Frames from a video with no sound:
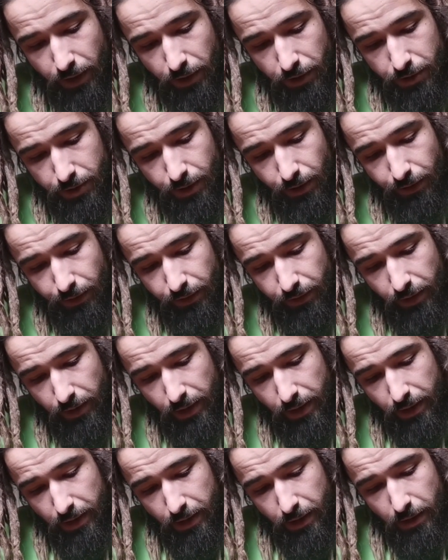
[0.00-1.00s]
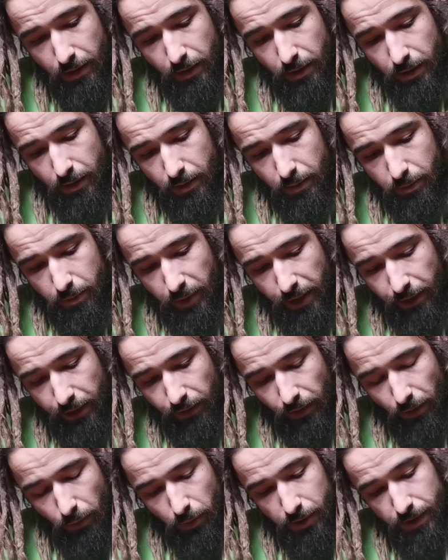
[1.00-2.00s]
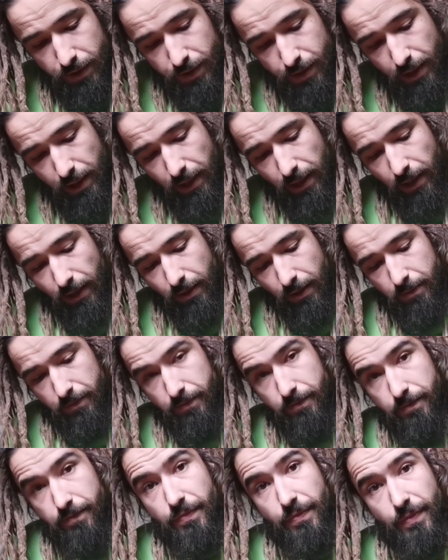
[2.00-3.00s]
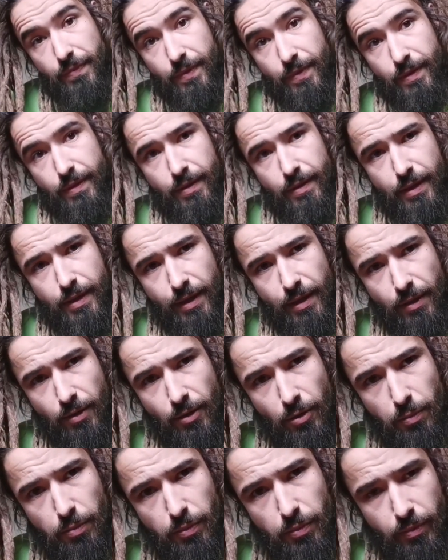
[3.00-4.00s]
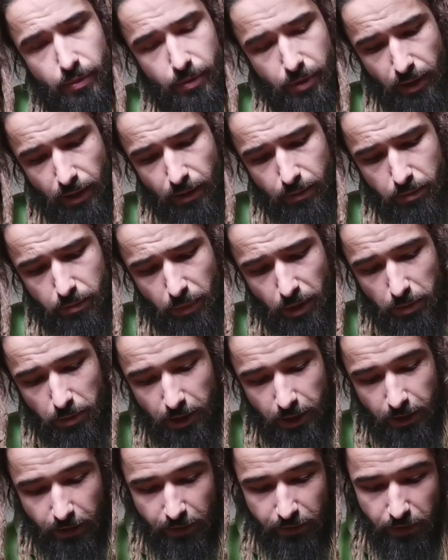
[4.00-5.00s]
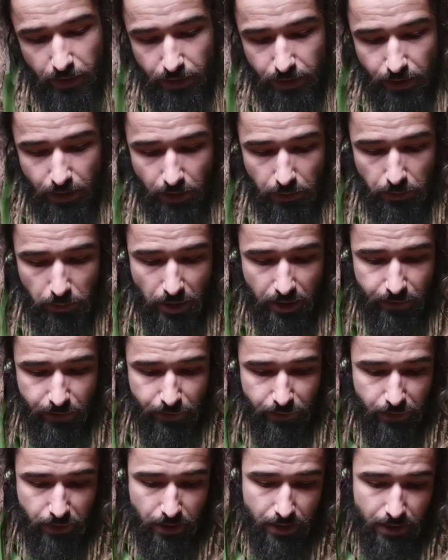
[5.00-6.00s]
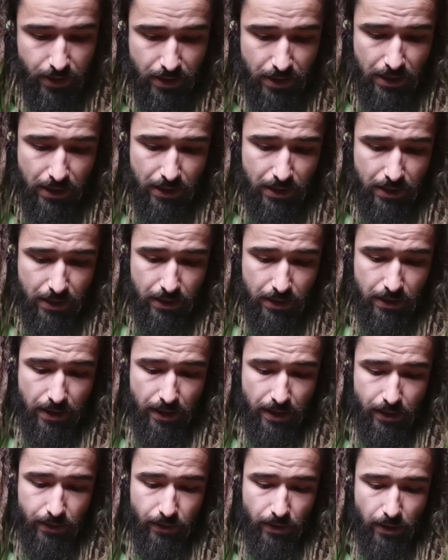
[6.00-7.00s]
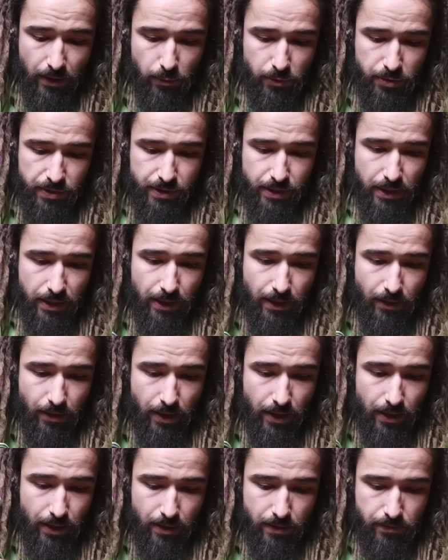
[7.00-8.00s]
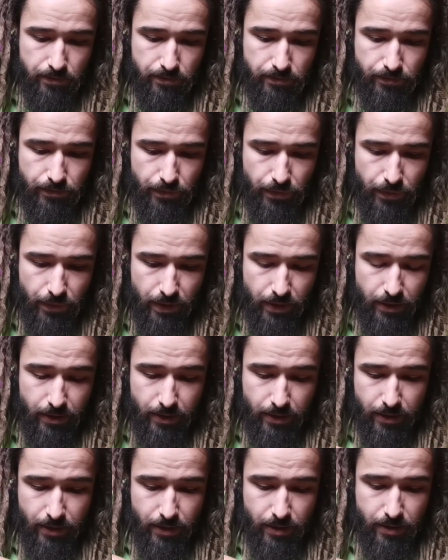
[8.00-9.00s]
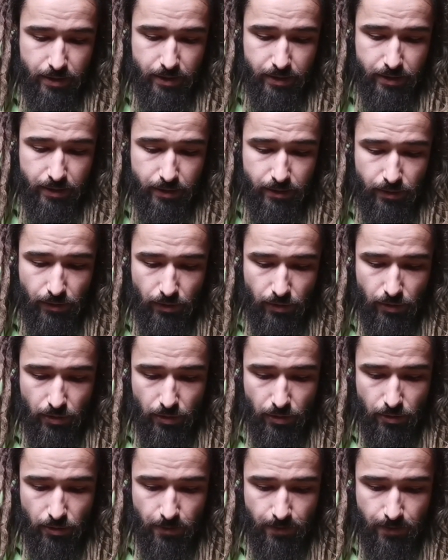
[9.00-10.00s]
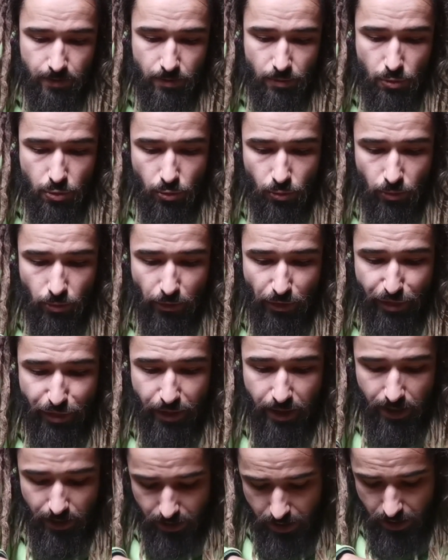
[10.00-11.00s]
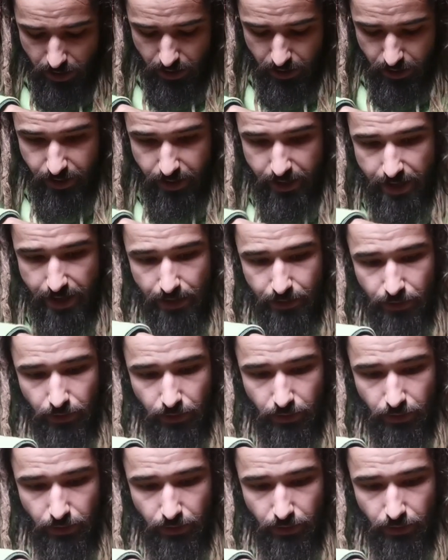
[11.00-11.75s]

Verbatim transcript: but as I was saying and I hope yeah maybe I have the time left I, I was saying that the whole thing here has a number of